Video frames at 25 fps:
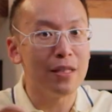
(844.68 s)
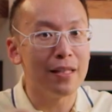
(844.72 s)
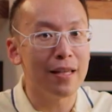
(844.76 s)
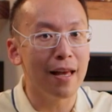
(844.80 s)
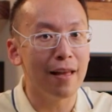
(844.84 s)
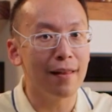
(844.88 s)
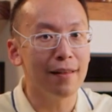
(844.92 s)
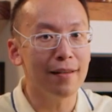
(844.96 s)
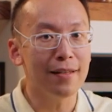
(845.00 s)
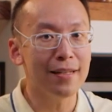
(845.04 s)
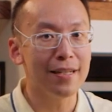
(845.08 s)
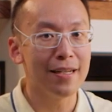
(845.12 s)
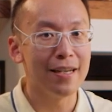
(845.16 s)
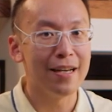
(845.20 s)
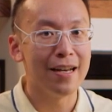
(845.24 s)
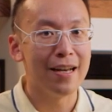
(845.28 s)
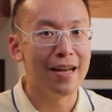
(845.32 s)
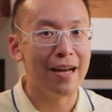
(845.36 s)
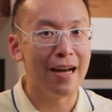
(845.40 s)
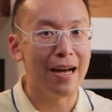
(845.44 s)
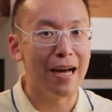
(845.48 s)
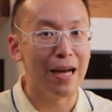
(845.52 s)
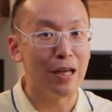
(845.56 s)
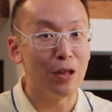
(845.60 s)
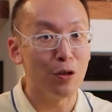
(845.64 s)
salad.
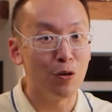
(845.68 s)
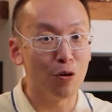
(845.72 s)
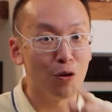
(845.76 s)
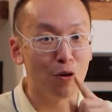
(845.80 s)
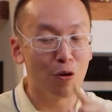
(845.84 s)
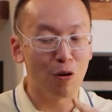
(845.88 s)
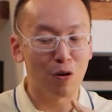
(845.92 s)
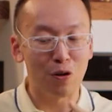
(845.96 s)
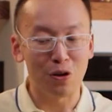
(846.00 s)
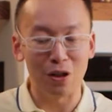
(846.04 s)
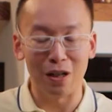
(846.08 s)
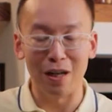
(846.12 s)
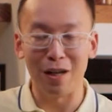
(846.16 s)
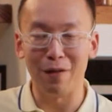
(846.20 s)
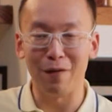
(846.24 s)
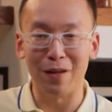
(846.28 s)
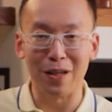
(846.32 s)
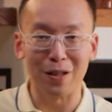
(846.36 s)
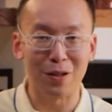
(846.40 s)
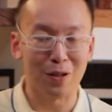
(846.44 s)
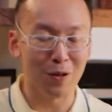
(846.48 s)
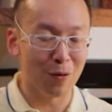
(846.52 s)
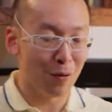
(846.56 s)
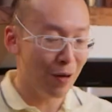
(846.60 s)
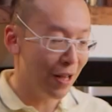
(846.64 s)
You're going to love
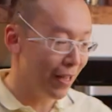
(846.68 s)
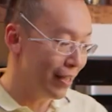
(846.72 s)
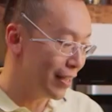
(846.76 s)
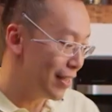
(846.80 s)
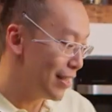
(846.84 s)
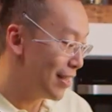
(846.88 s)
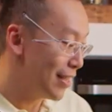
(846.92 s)
it. So let's